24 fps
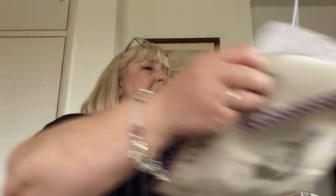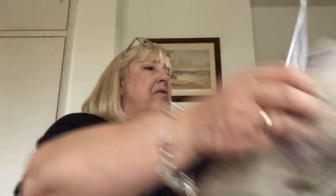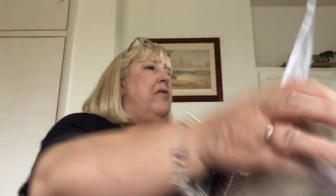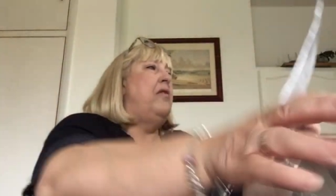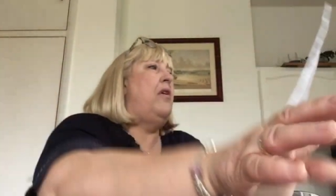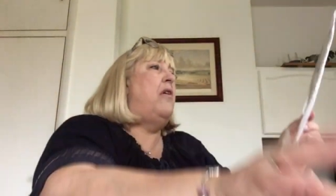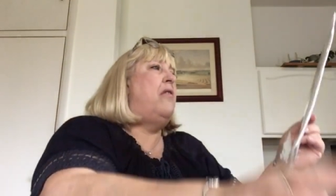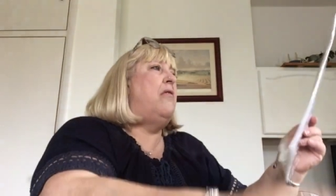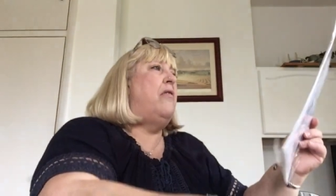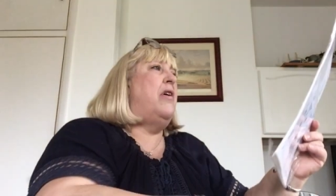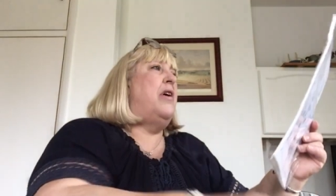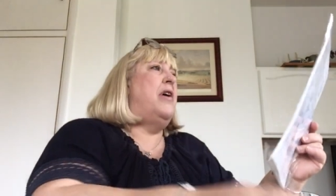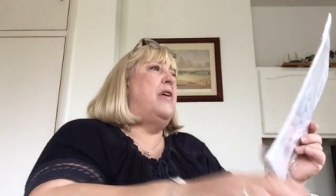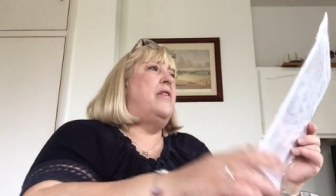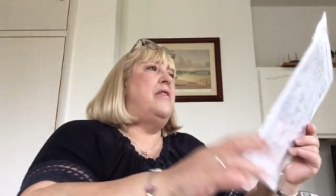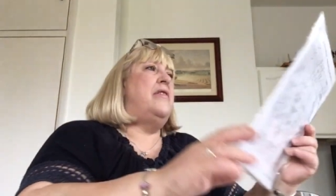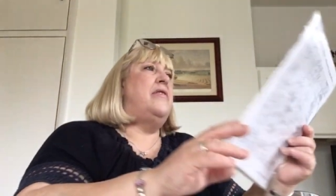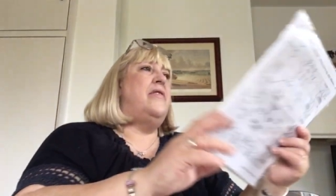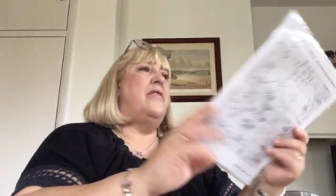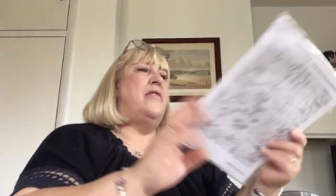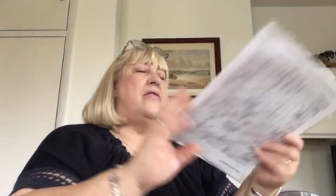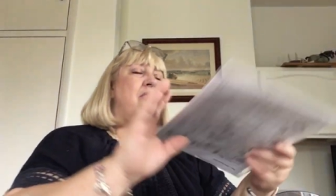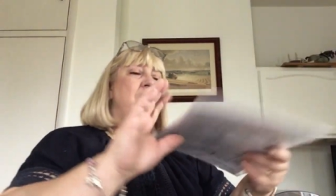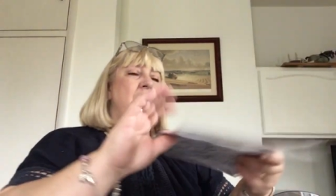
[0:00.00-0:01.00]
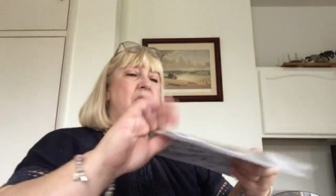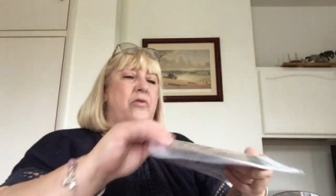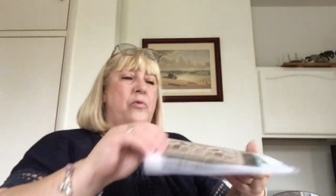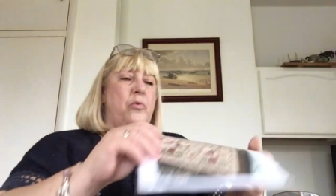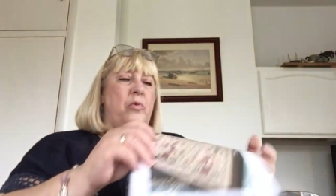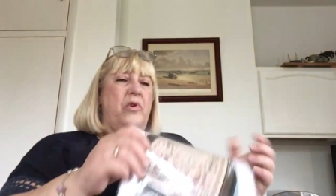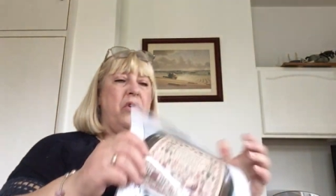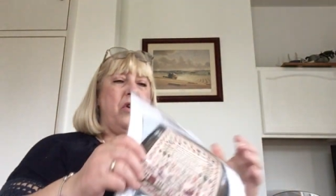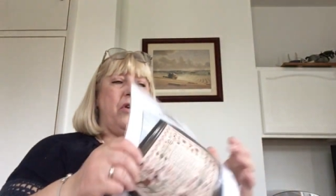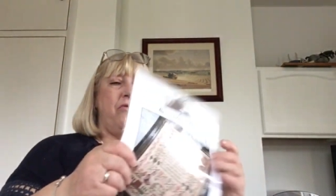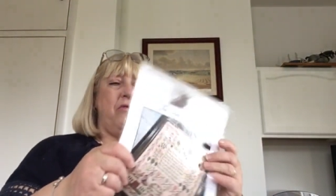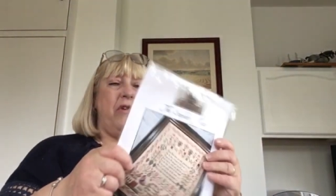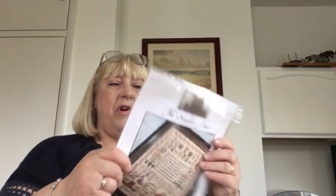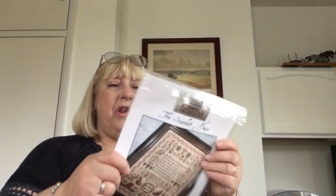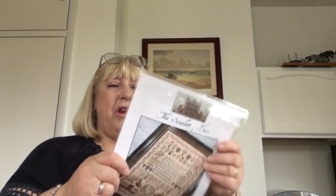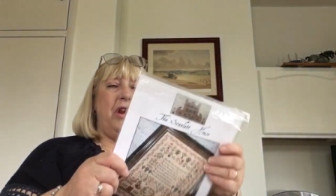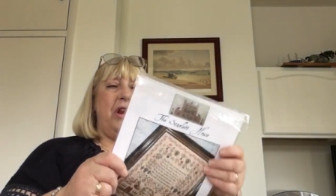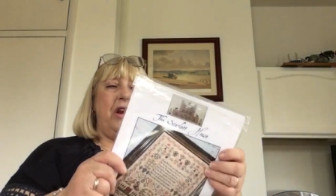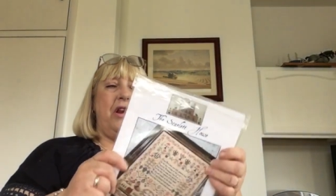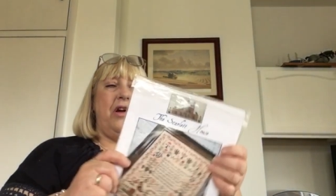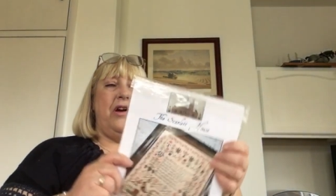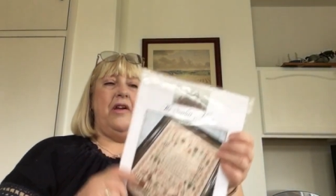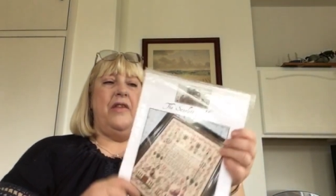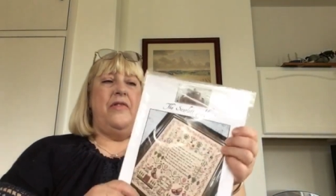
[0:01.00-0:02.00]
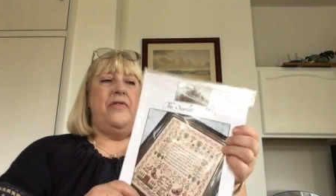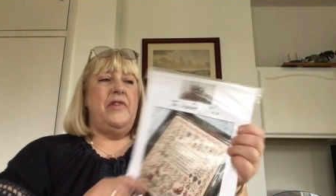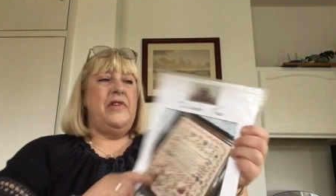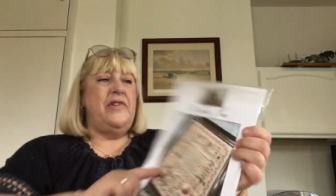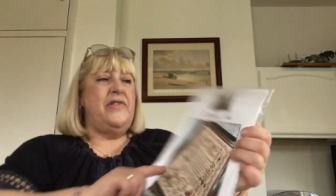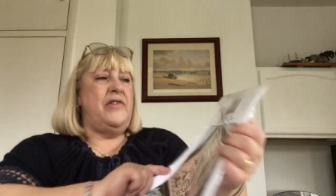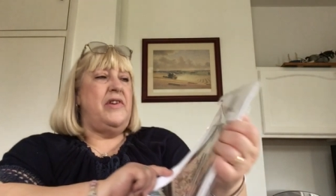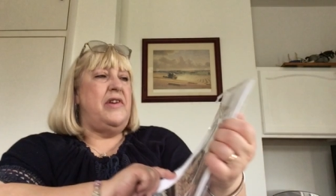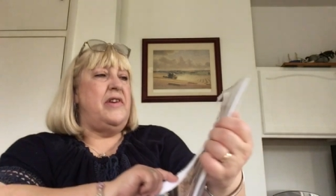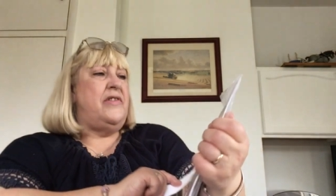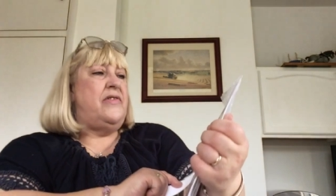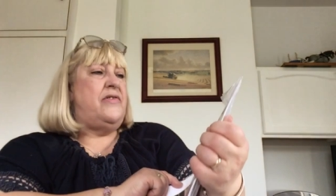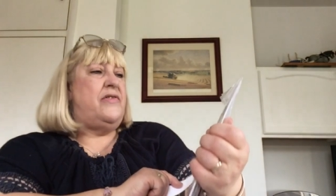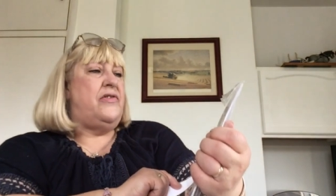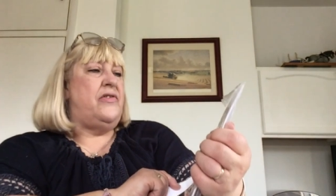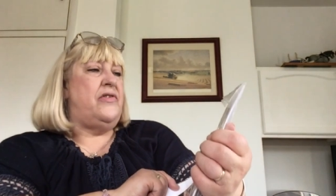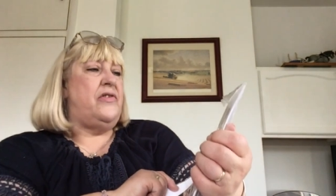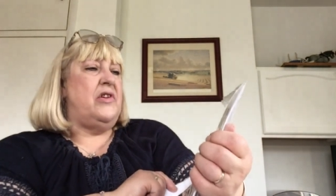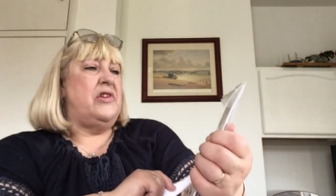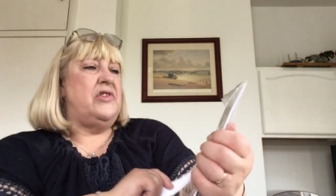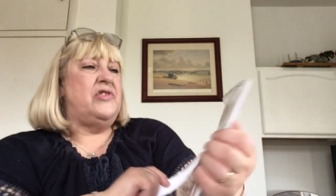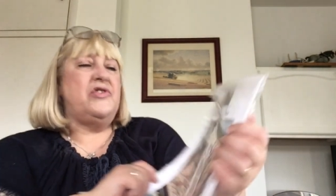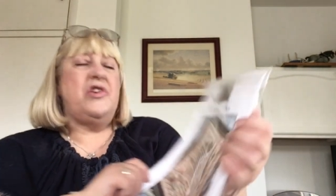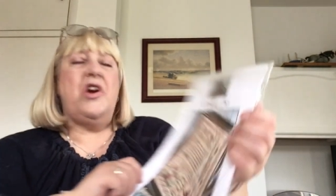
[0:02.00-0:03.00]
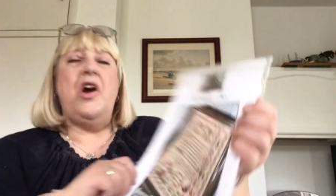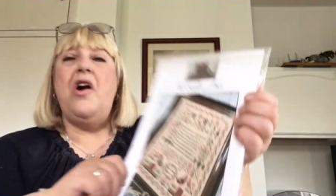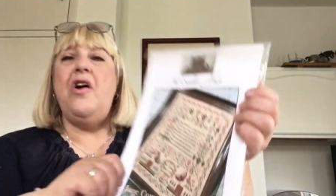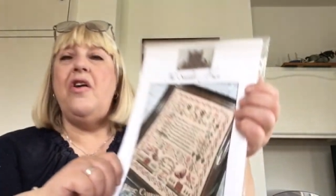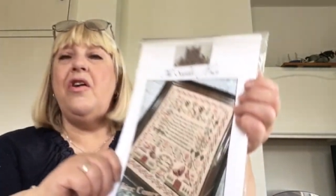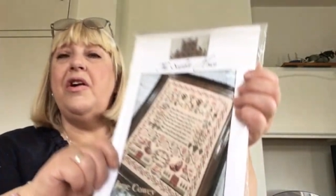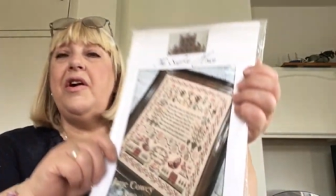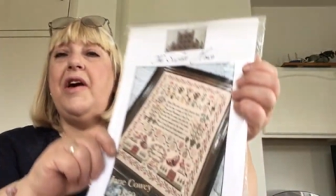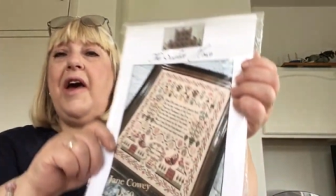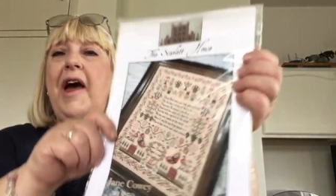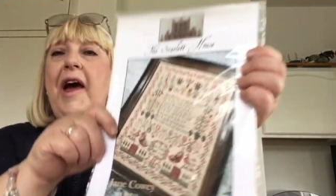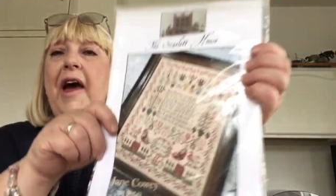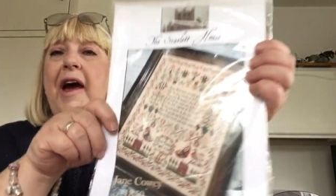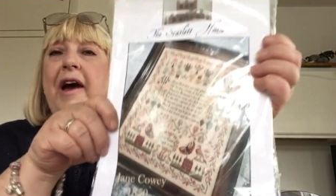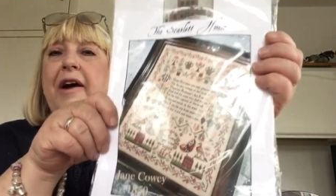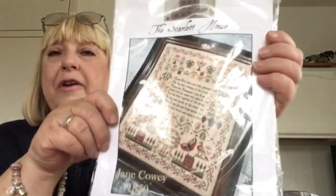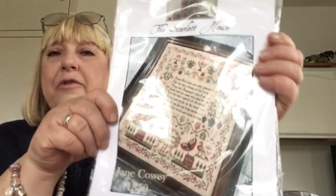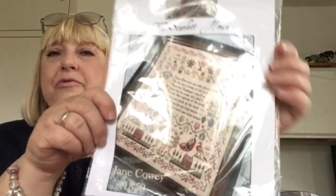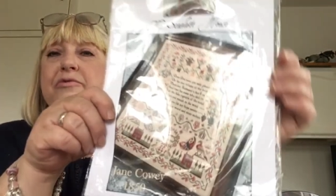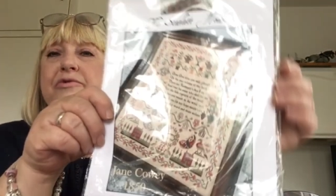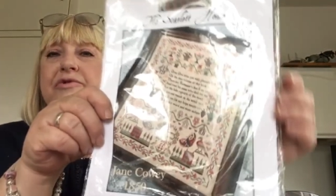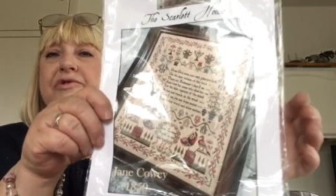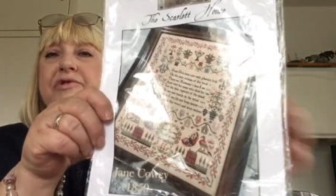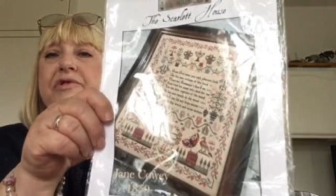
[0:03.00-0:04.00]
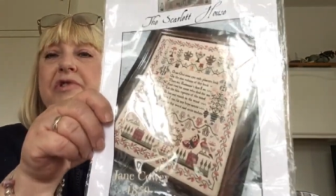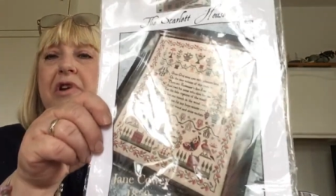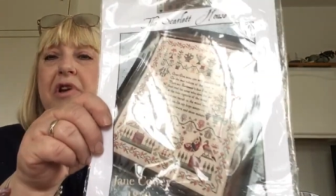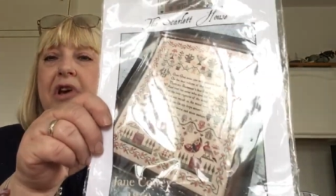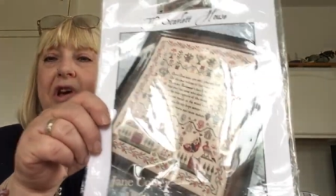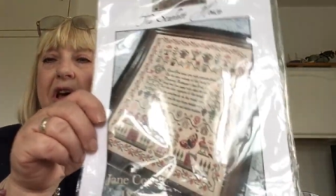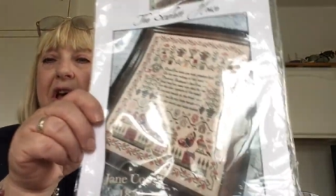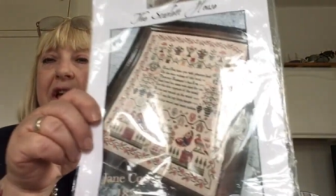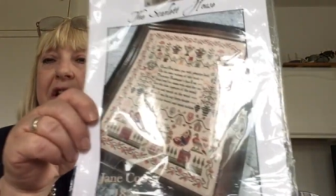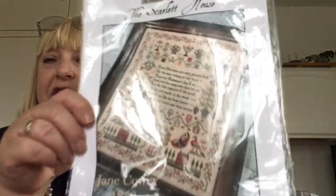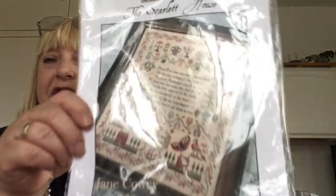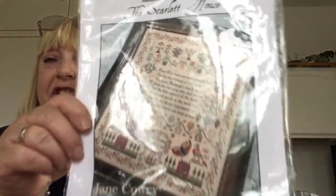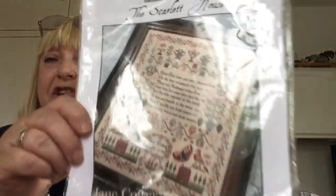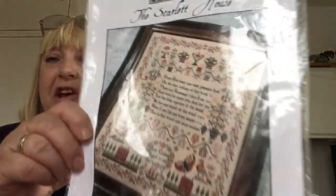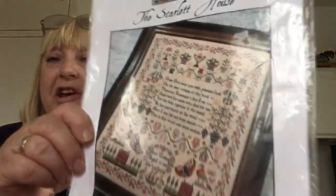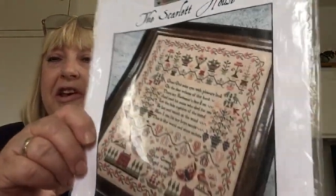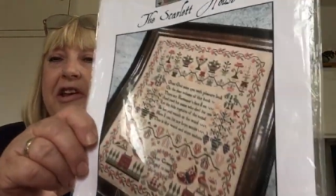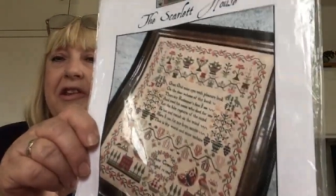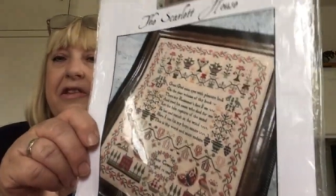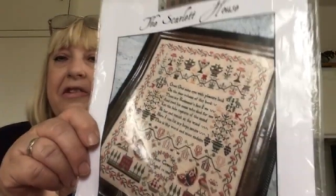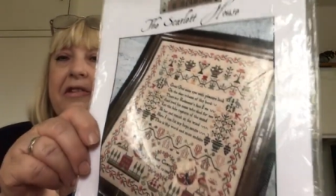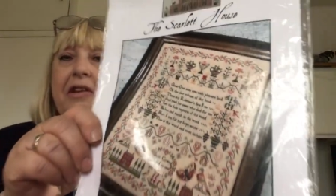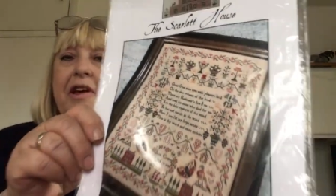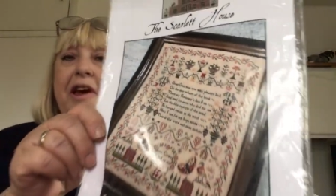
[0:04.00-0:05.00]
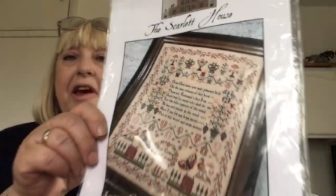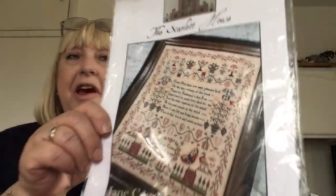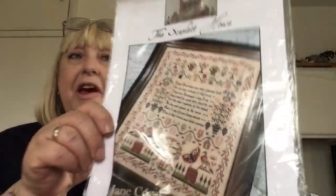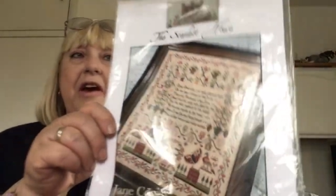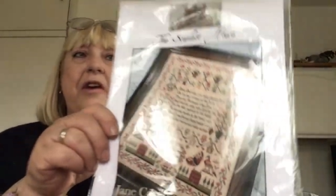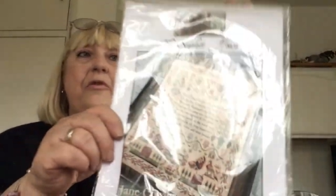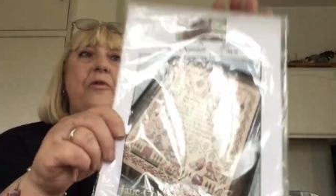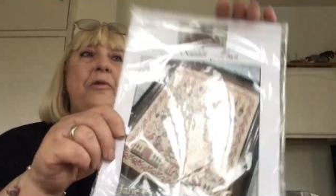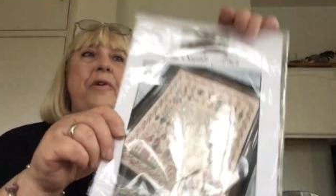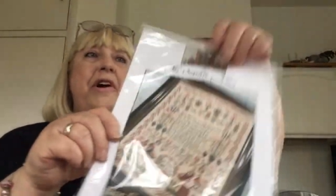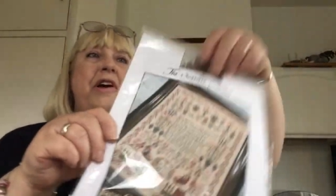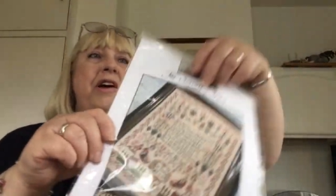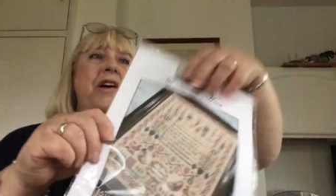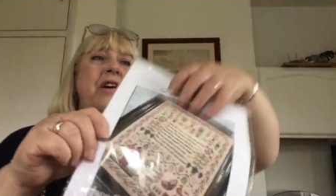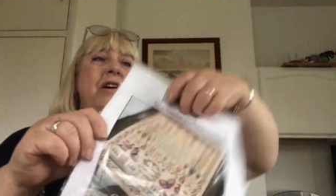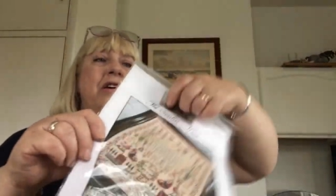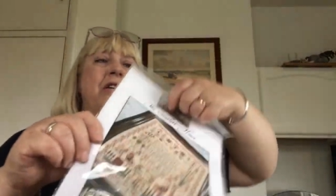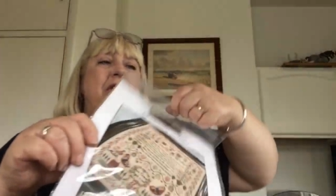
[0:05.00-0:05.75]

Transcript: oh yeah, this is another one I really like. This is Scarlett House, Jane Cowie.